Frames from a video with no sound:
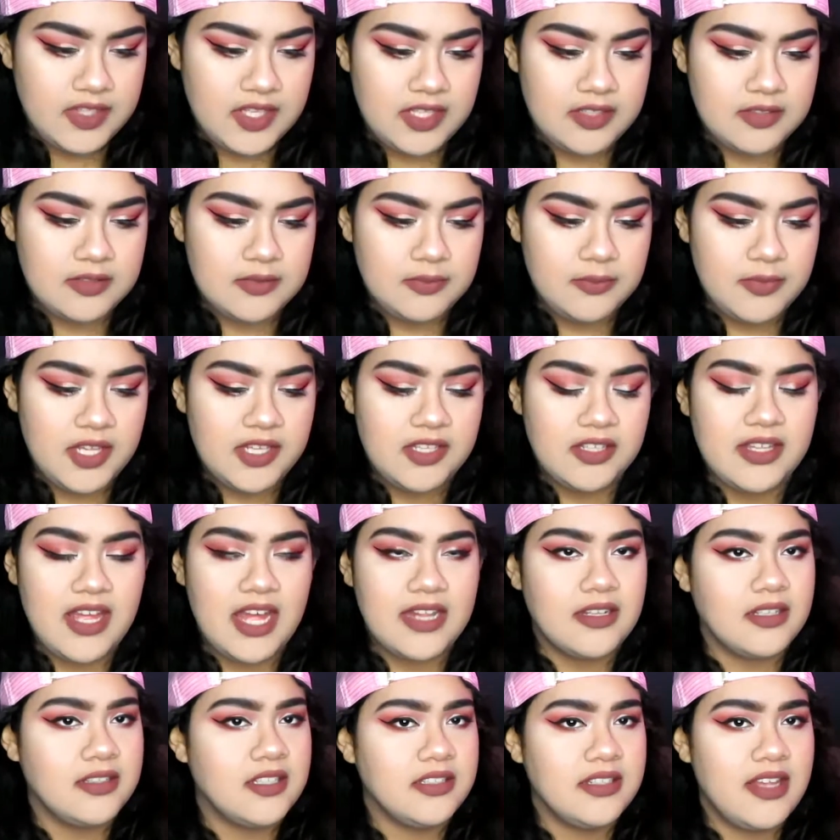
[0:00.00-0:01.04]
It
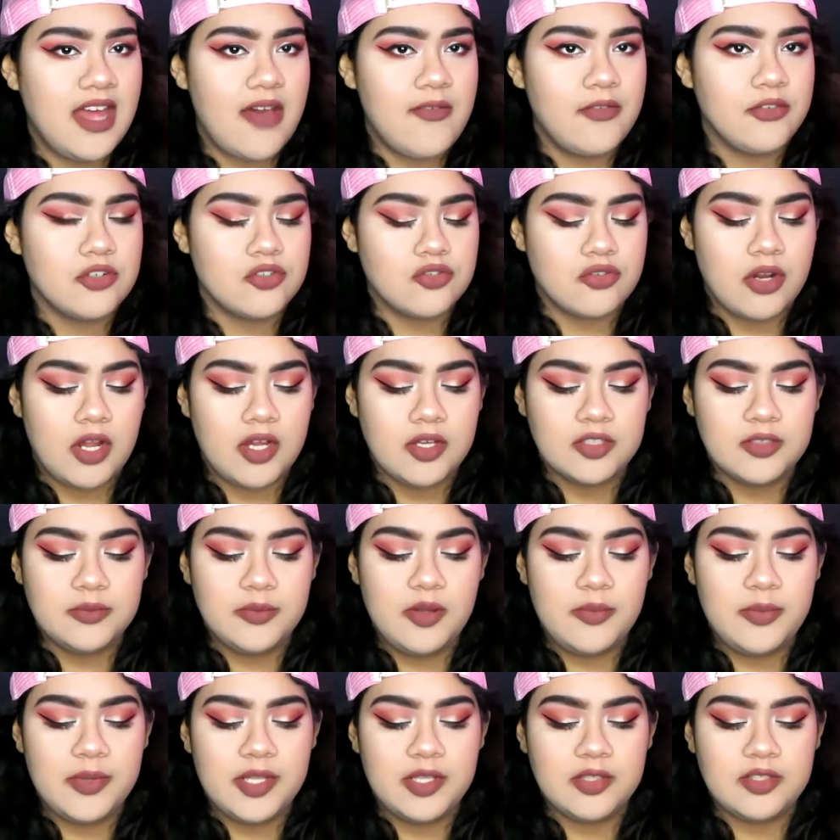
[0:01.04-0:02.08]
doesn't have a strong
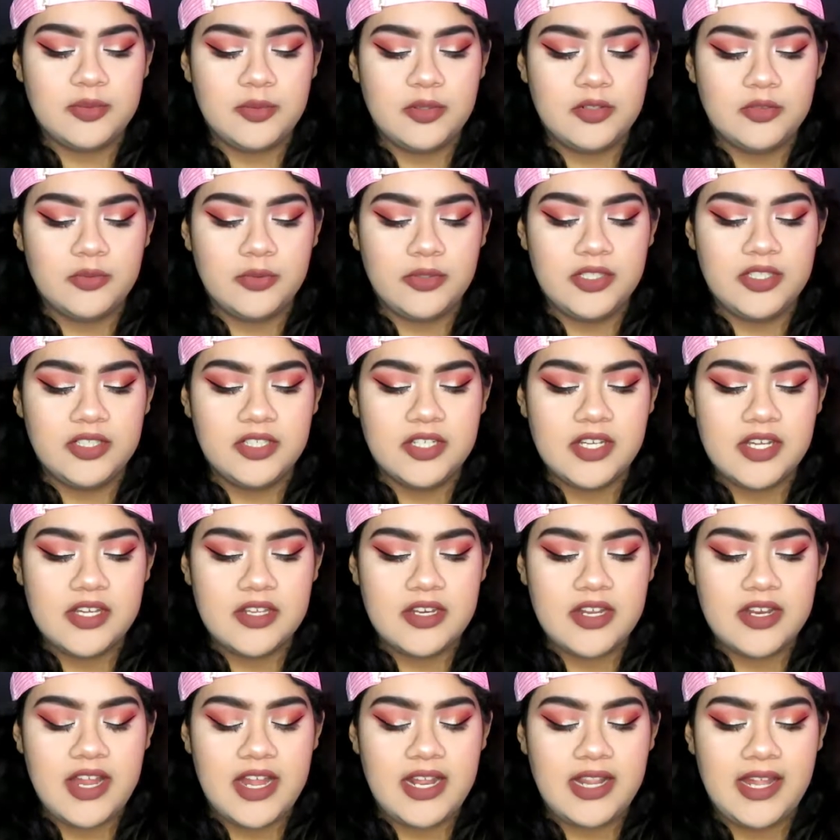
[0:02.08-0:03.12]
smell, but it smells really
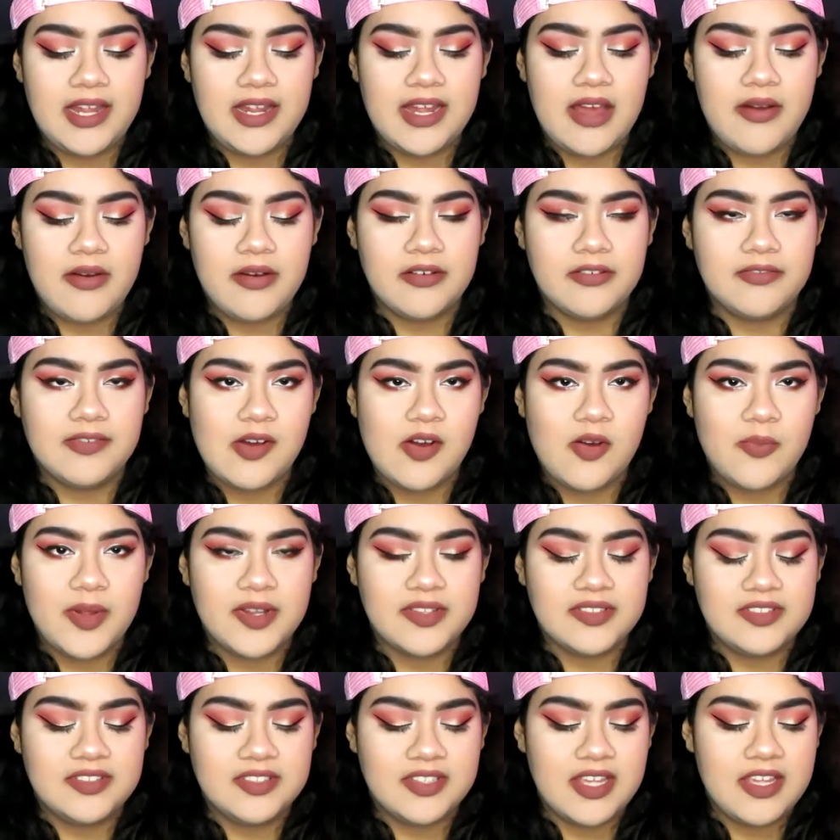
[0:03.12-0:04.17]
good, and I like how it felt on
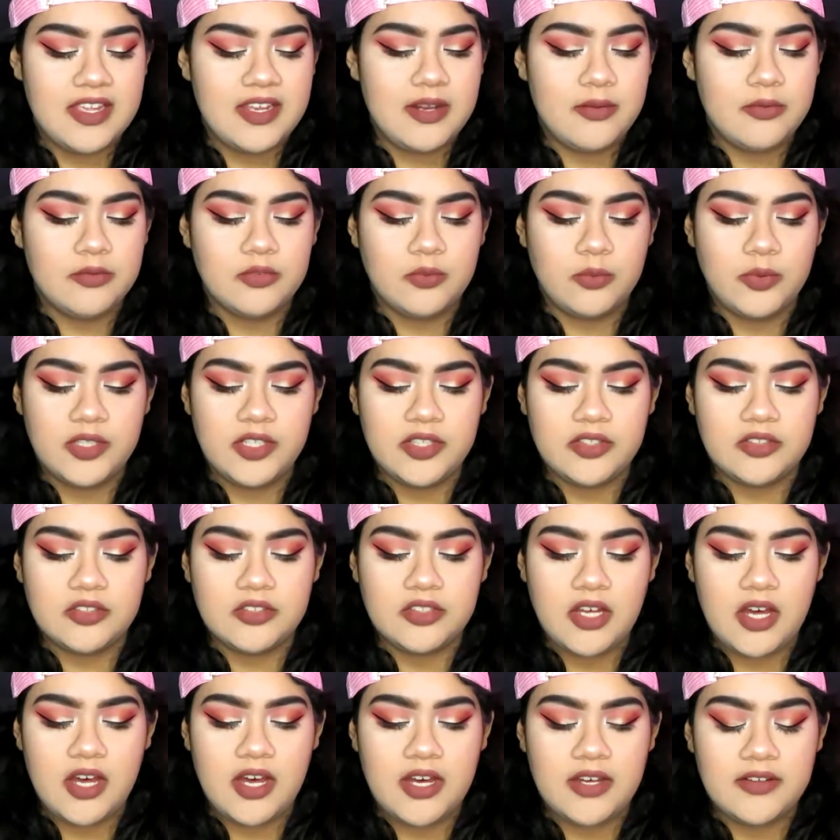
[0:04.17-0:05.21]
my skin. It was really
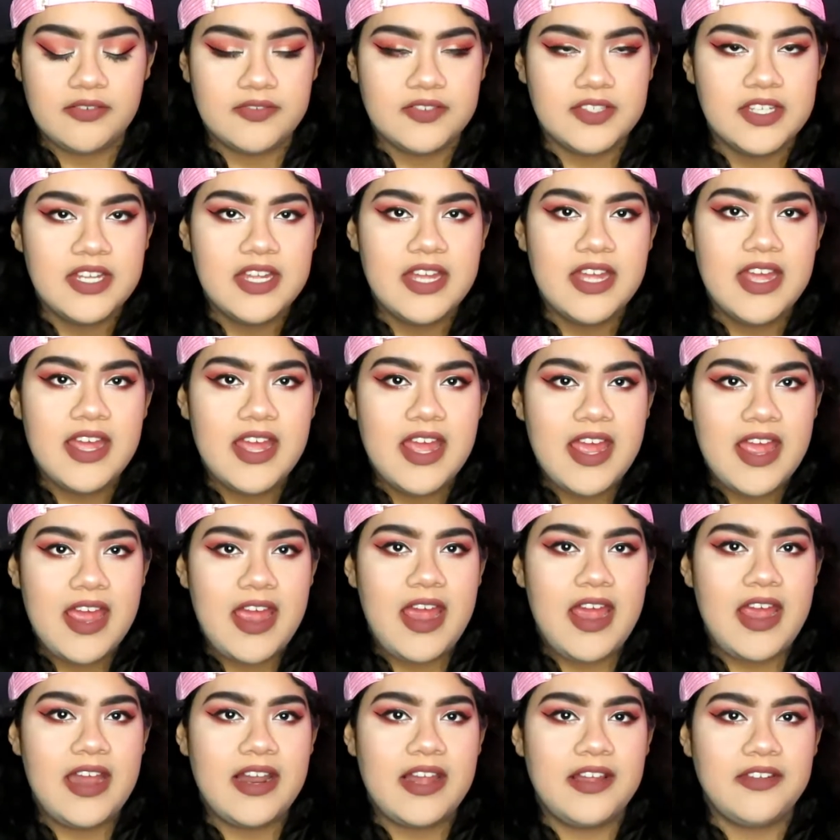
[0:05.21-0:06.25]
soft,
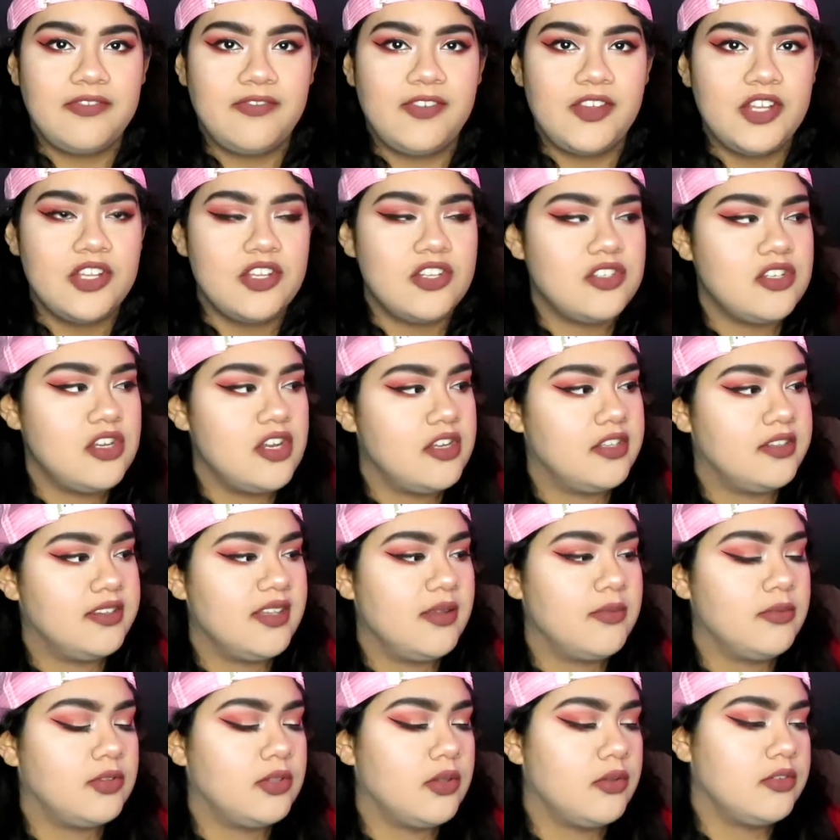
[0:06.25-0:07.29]
and I finished this
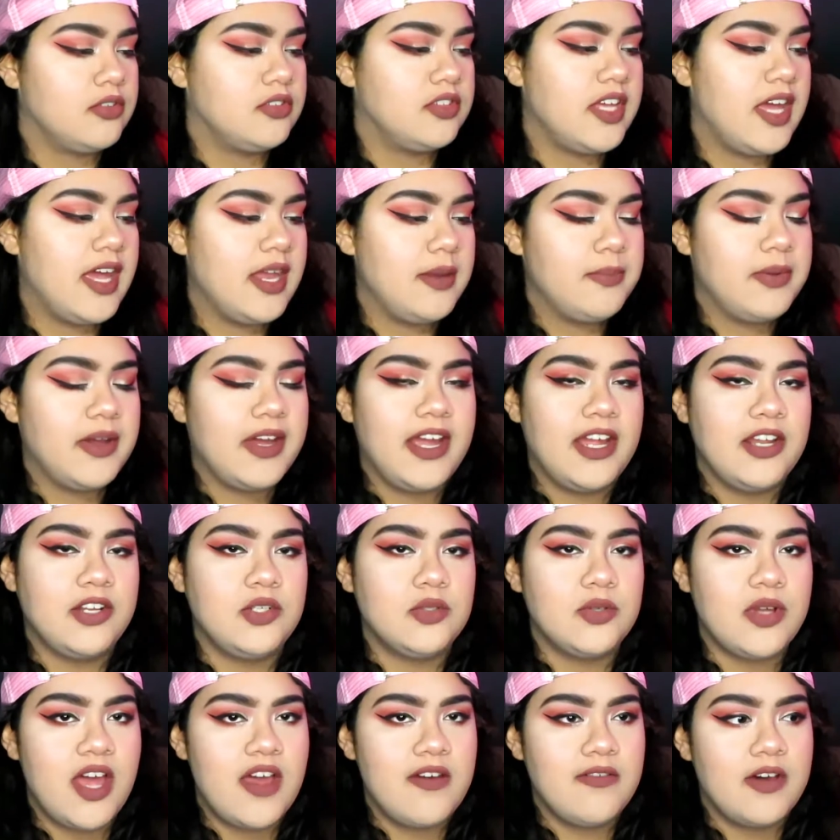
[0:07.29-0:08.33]
and I'm so sad, but I
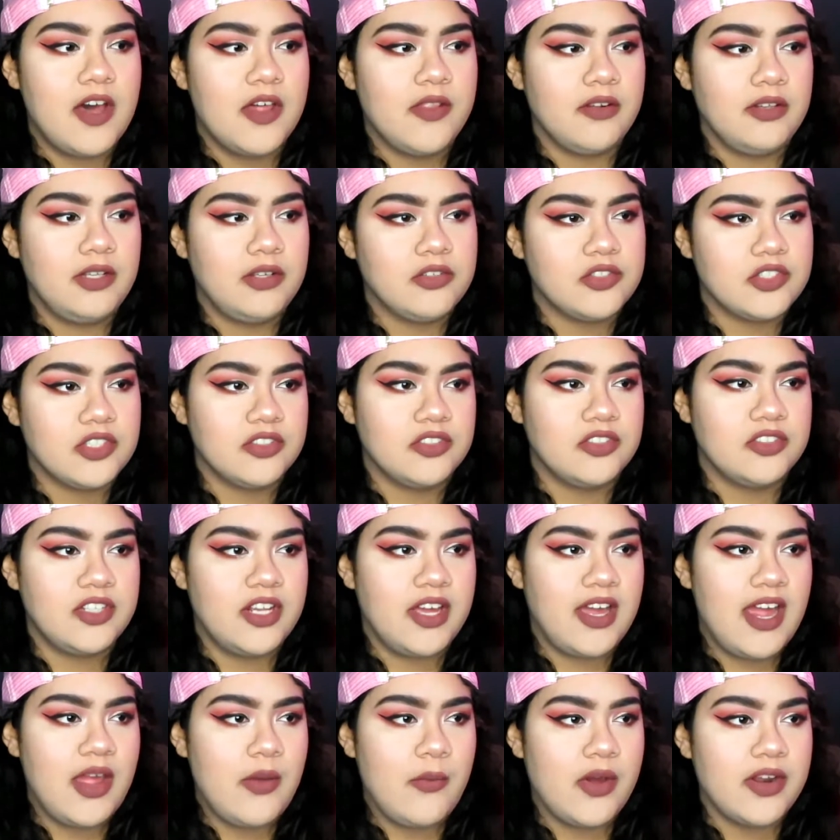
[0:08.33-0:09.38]
do have other lotions
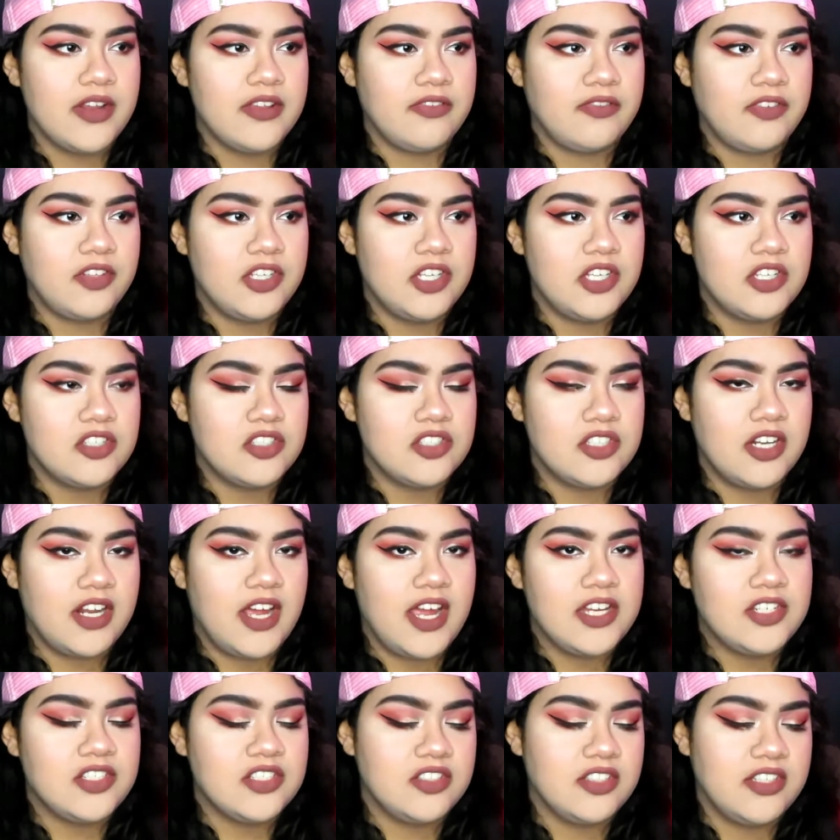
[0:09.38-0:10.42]
that I want to finish that
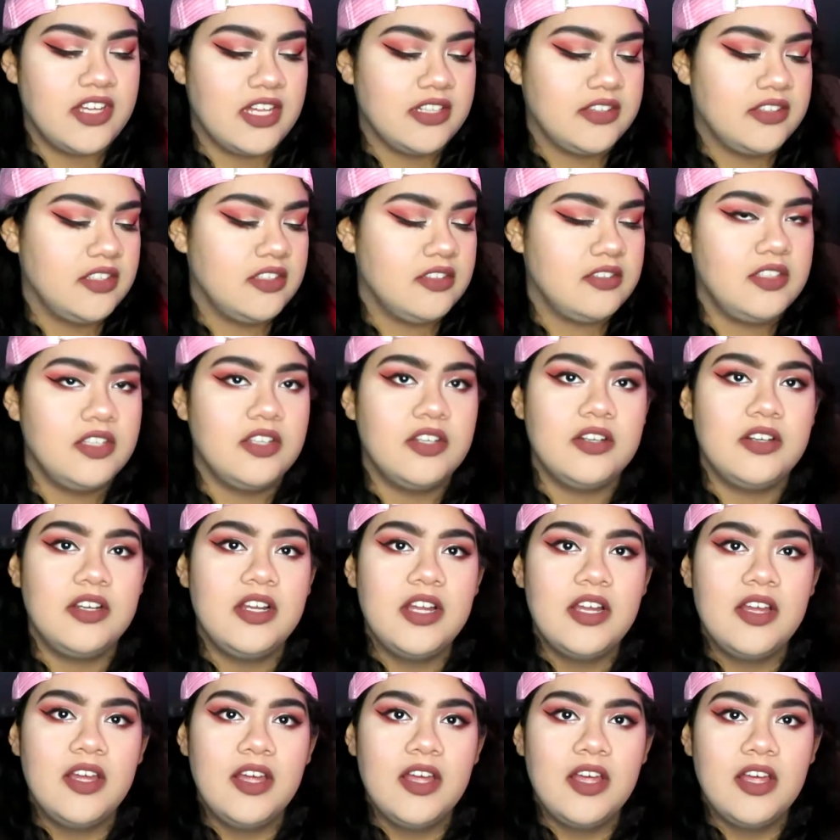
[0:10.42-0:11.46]
I just got this year,
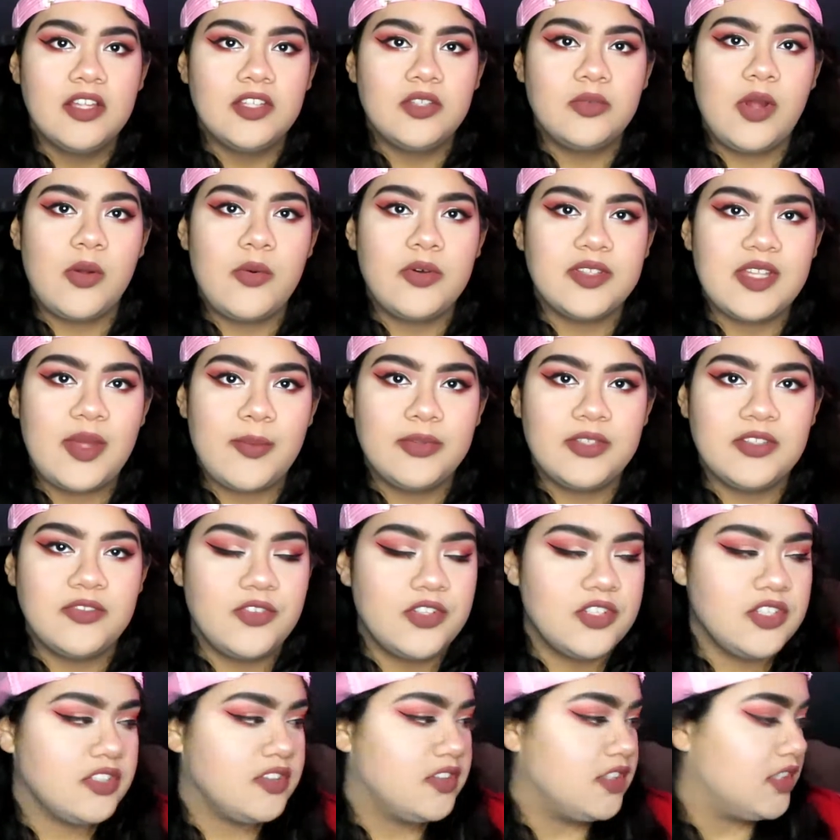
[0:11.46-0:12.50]
so I was able to finish